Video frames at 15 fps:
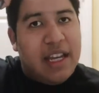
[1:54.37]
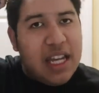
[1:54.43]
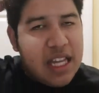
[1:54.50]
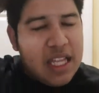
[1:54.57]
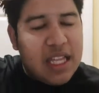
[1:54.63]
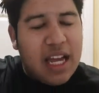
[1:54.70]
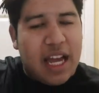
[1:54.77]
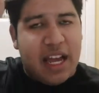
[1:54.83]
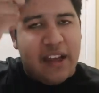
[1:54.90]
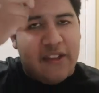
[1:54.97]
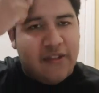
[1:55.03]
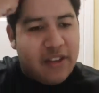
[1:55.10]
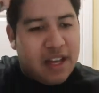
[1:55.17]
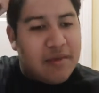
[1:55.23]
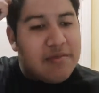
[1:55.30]
in
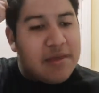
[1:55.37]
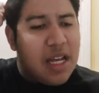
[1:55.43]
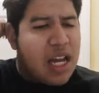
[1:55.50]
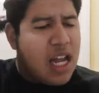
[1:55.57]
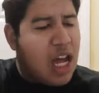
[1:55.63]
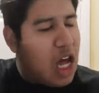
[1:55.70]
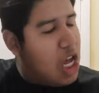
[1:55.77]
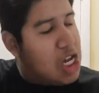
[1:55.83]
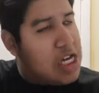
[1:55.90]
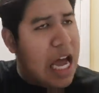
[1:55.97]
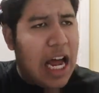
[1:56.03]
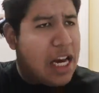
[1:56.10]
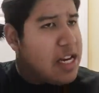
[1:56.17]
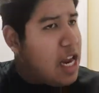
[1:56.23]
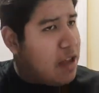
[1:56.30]
life. I'm
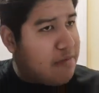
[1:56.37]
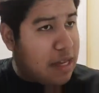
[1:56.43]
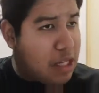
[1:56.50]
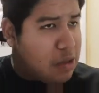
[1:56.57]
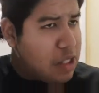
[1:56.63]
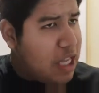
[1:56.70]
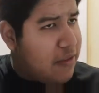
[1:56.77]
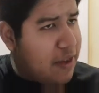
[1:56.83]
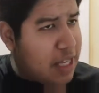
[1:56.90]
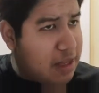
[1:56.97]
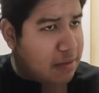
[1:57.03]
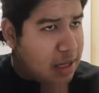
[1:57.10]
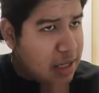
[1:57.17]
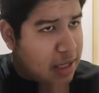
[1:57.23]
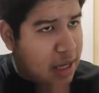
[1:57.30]
not my whole life
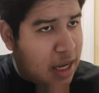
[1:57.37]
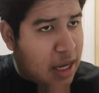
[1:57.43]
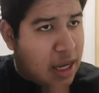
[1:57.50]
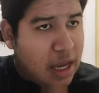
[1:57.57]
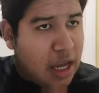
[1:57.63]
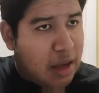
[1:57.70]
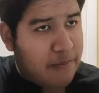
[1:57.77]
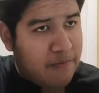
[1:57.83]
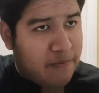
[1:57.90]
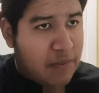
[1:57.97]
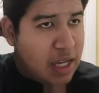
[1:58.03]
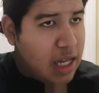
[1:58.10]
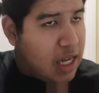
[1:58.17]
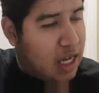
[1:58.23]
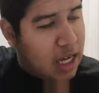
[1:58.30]
hasn't been
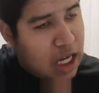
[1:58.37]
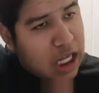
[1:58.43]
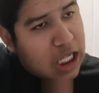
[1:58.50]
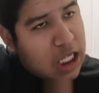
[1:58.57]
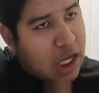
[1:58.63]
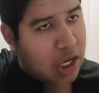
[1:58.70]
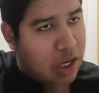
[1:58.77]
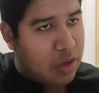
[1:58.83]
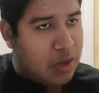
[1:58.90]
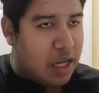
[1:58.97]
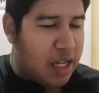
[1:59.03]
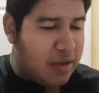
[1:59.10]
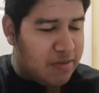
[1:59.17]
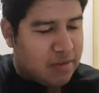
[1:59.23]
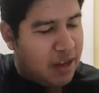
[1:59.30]

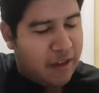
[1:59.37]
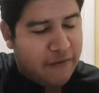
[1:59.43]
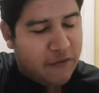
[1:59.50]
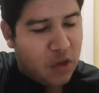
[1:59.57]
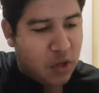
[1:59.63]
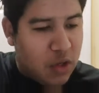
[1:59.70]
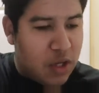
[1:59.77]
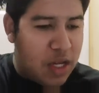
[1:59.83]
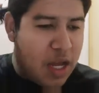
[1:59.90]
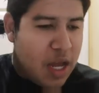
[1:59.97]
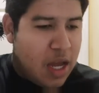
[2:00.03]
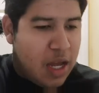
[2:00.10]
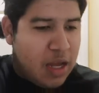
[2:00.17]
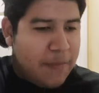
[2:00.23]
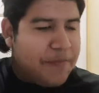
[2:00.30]
a full,
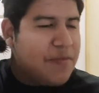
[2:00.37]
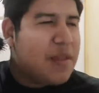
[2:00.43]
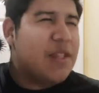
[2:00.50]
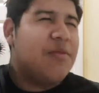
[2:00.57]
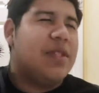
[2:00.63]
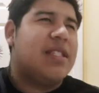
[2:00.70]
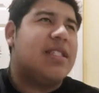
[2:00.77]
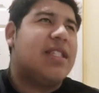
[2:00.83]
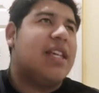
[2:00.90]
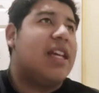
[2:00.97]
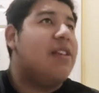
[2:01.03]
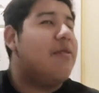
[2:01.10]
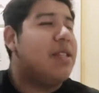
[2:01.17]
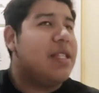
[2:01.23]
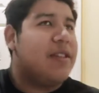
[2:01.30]

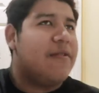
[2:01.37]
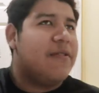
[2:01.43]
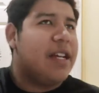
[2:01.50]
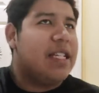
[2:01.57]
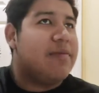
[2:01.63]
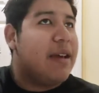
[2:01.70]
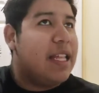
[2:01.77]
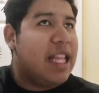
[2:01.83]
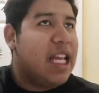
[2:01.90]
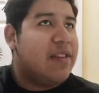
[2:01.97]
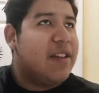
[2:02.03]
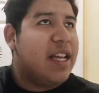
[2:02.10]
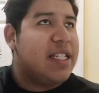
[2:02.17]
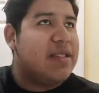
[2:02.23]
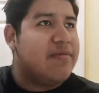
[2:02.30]
what's the phrase? My
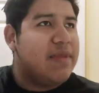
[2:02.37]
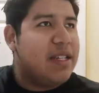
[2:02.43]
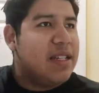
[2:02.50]
life hasn't